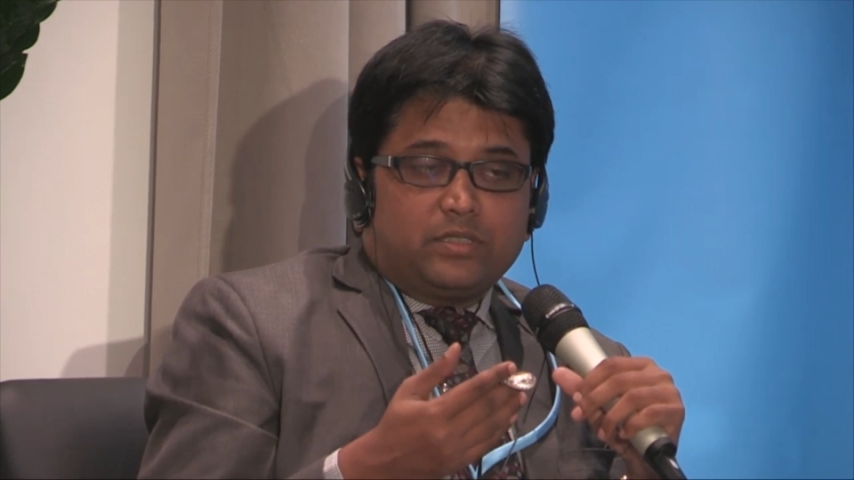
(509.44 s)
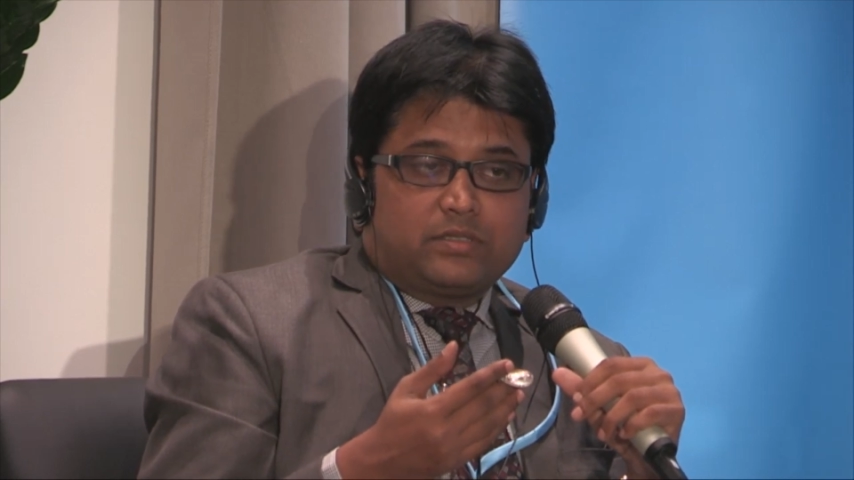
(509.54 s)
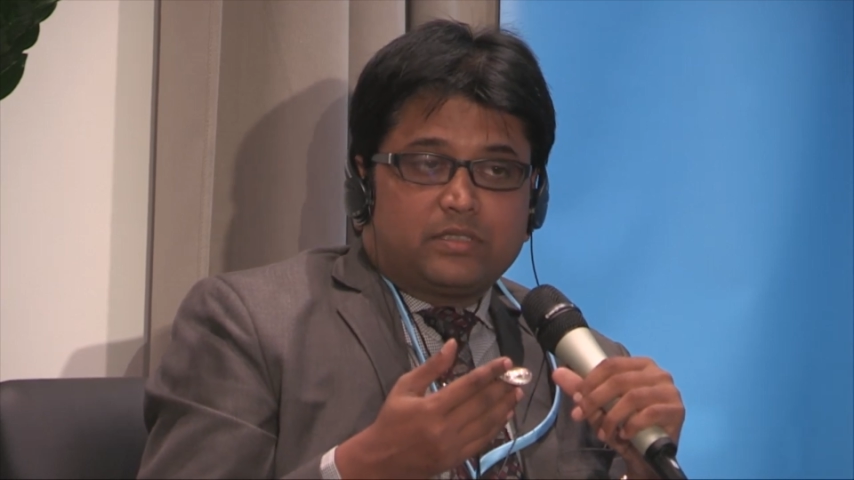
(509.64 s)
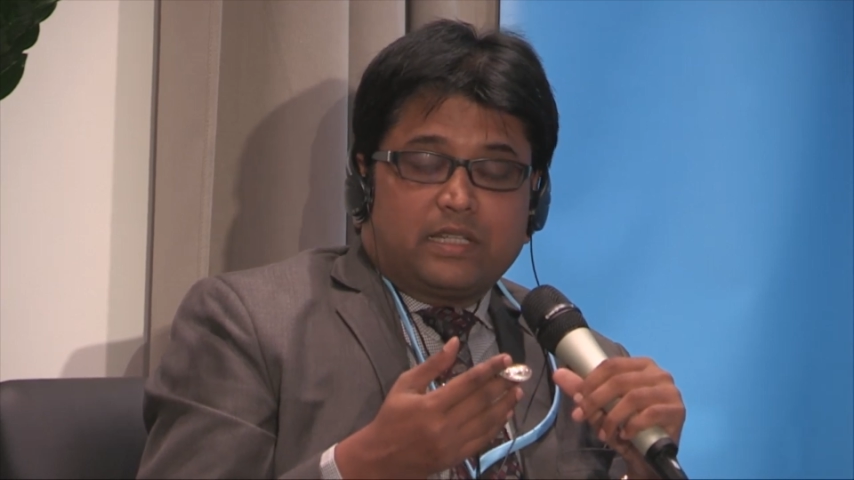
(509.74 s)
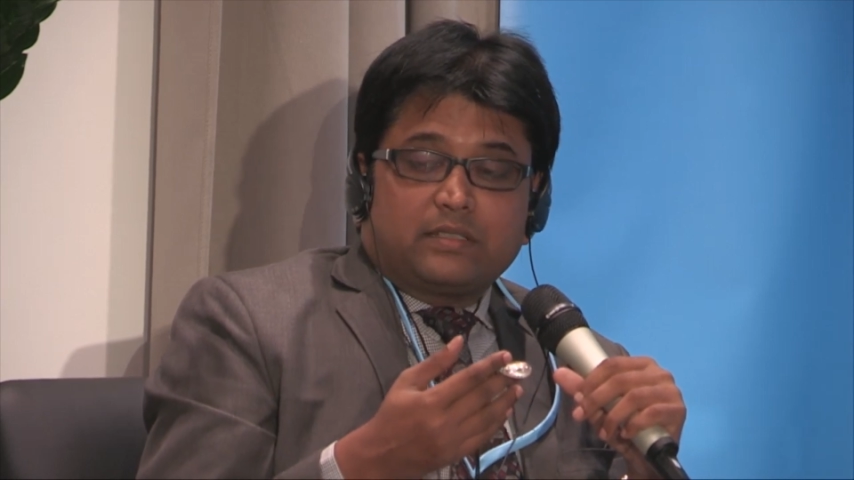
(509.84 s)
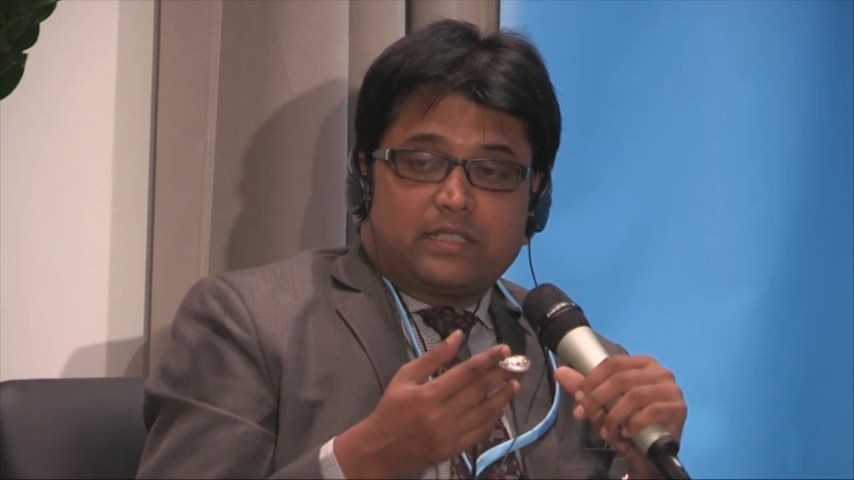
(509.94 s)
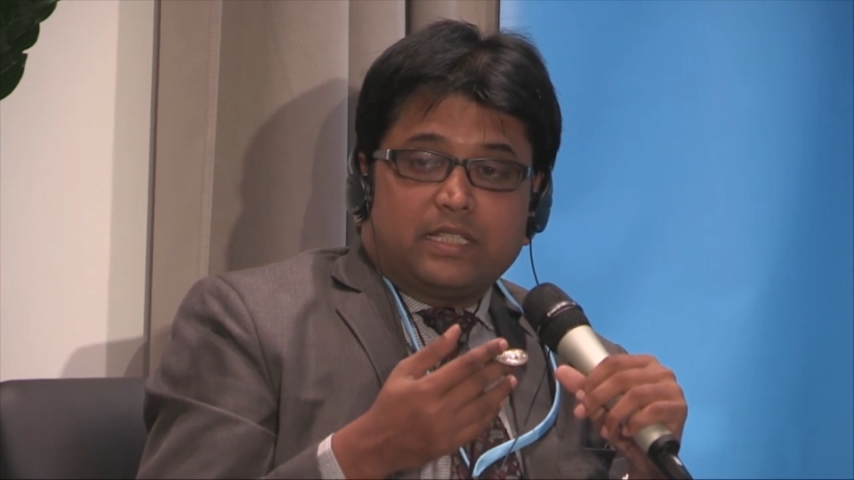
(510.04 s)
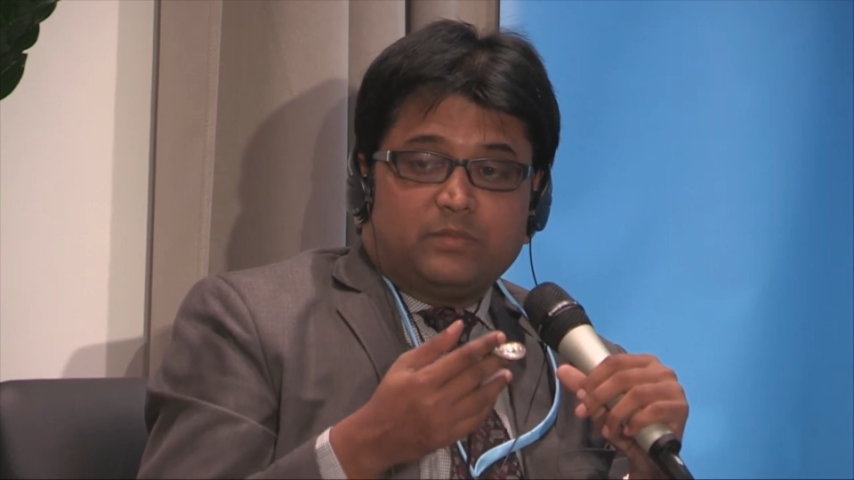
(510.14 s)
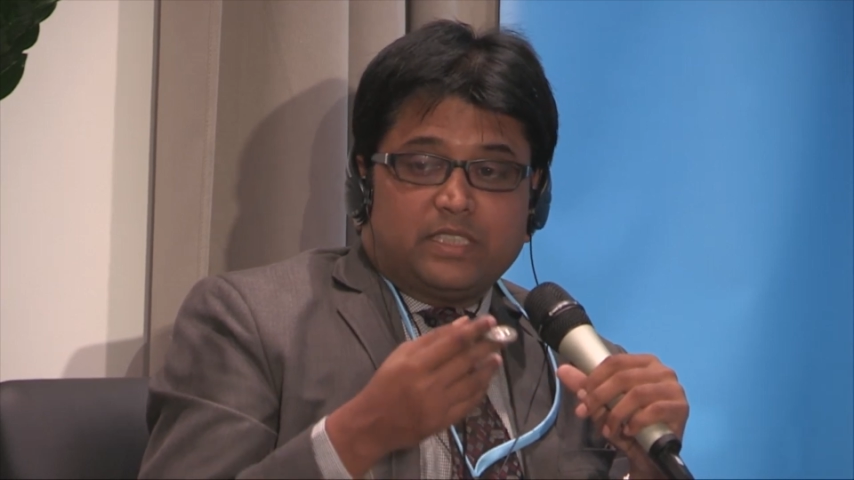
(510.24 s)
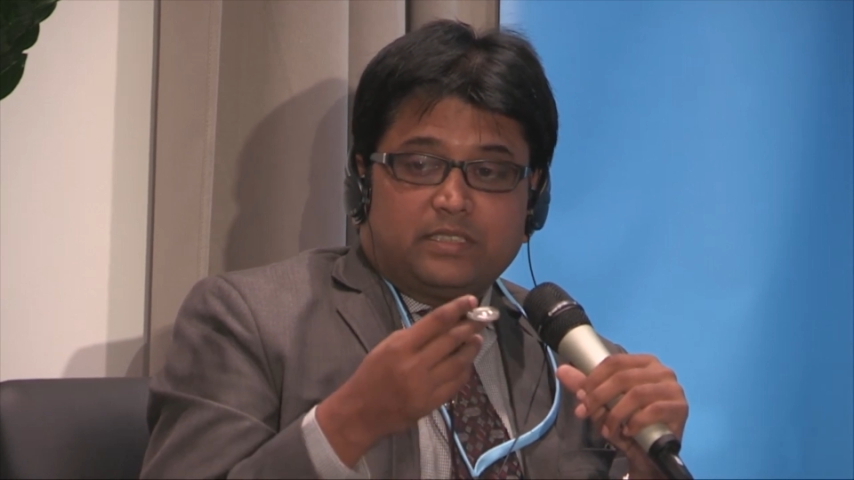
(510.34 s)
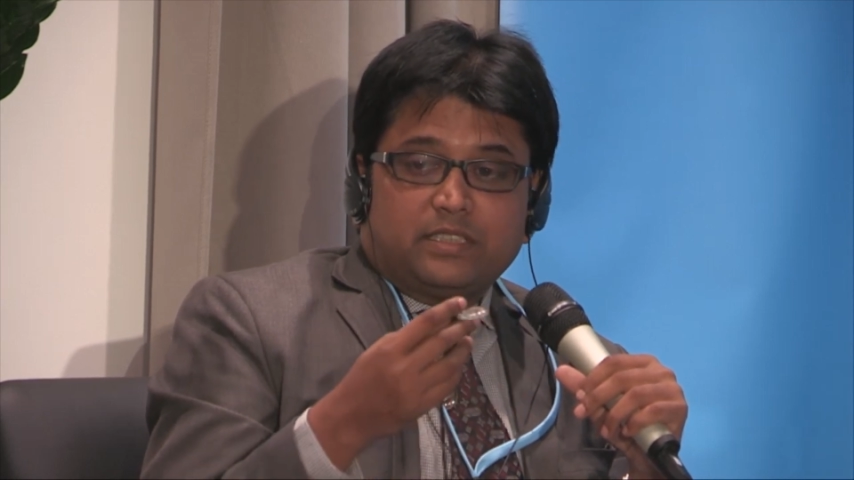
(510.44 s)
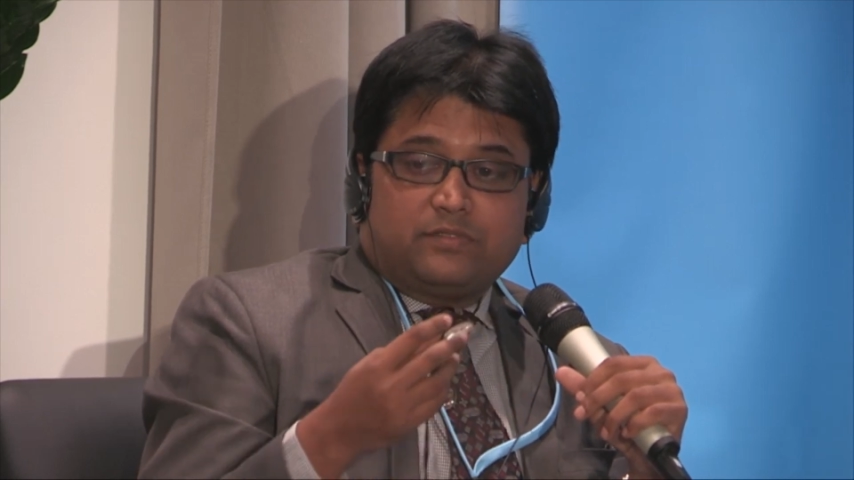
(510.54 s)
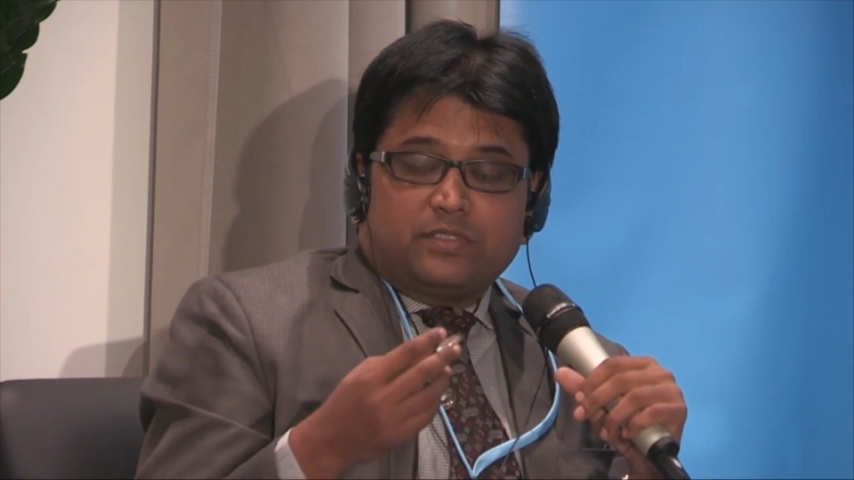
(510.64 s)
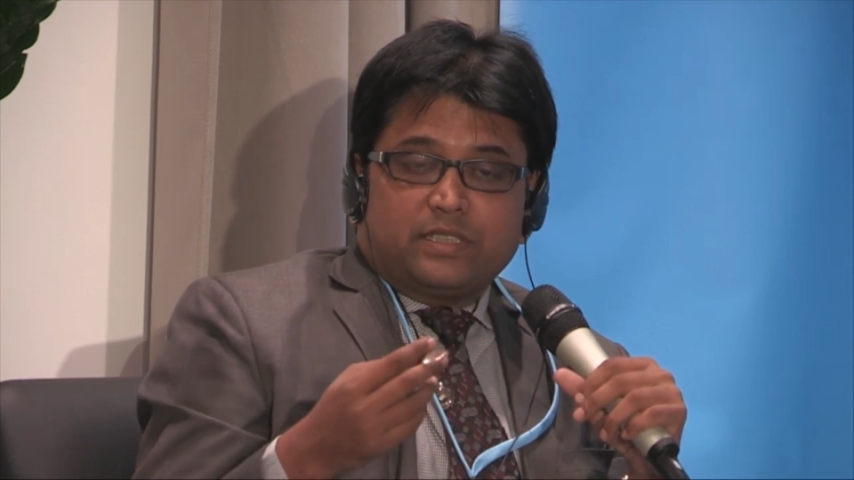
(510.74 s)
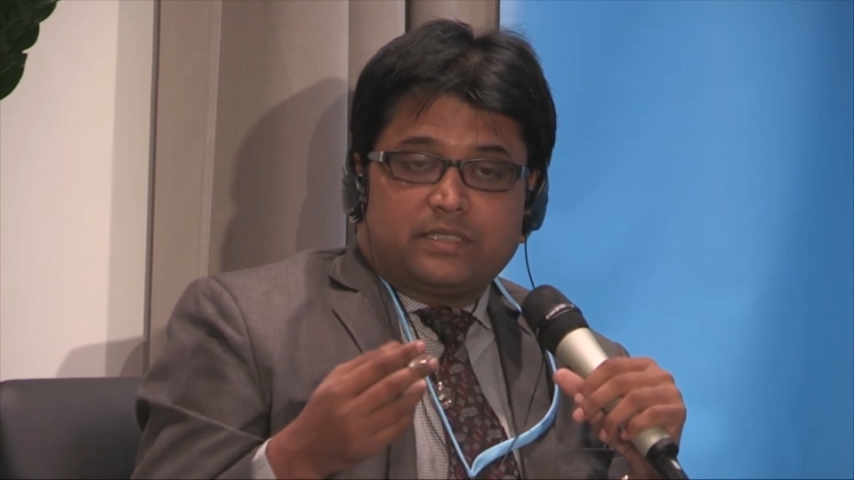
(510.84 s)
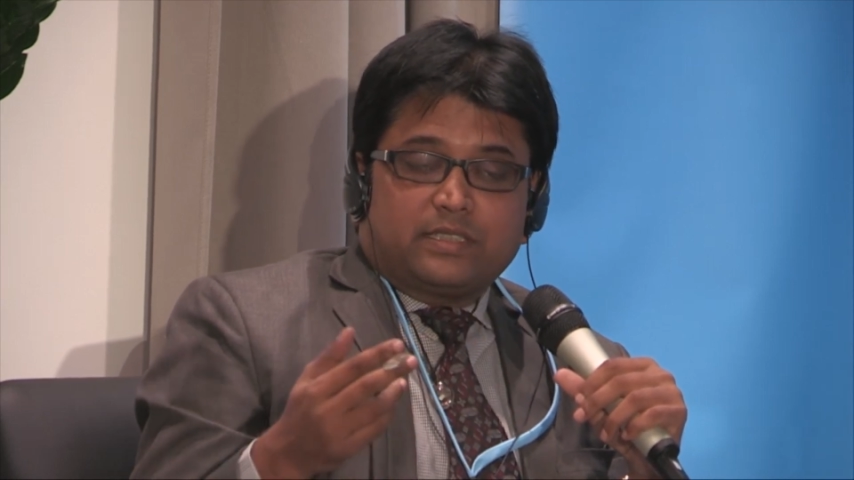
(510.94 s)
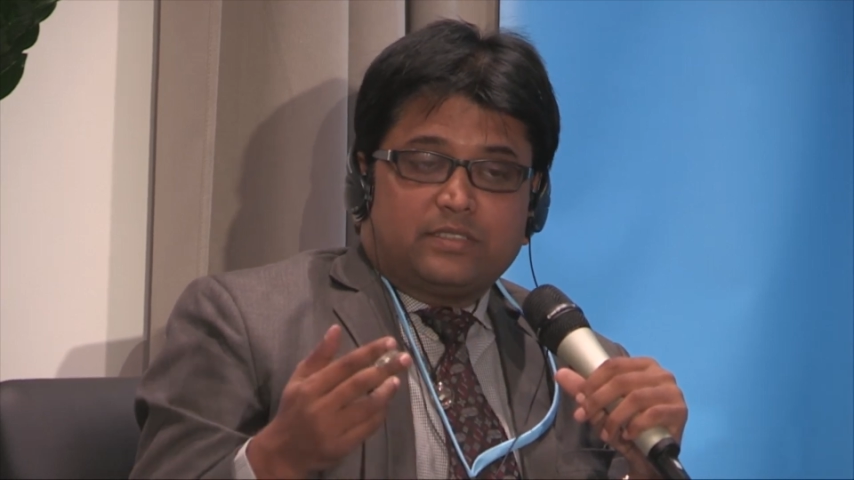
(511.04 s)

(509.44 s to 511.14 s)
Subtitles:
looks a game changer for us,